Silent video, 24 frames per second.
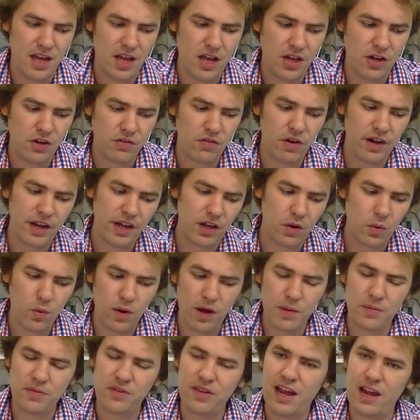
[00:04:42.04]
You're running a
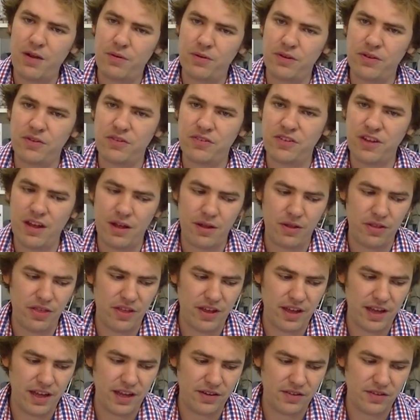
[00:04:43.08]
website where you sell
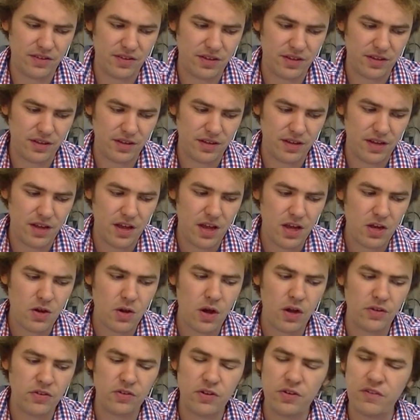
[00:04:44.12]
things. You
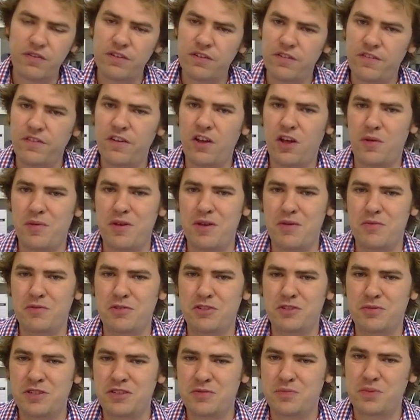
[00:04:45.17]
also do fulfillment,
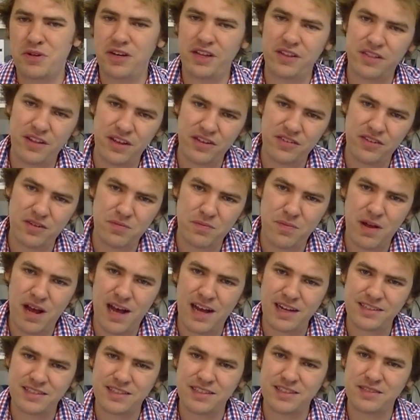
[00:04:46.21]
which means putting things in
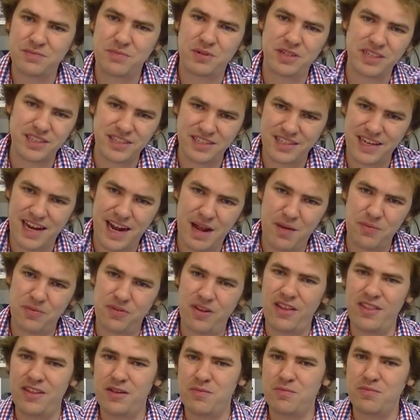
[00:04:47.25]
boxes, putting stamps
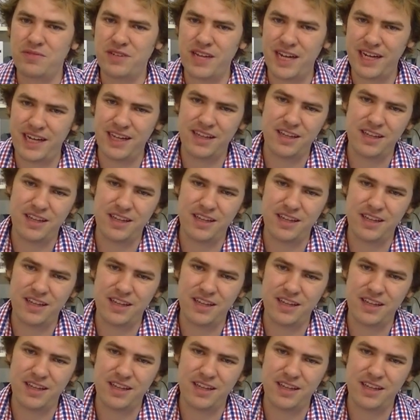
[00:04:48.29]
on them, taking